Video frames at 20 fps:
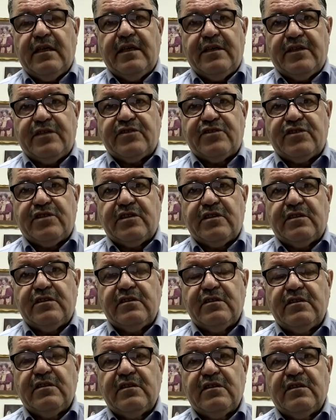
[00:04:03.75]
energy
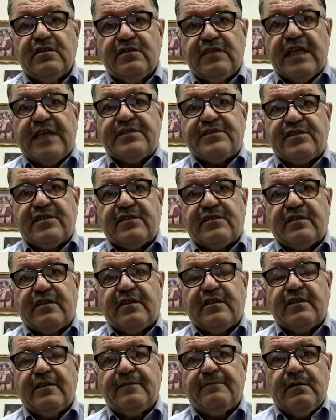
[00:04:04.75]
density.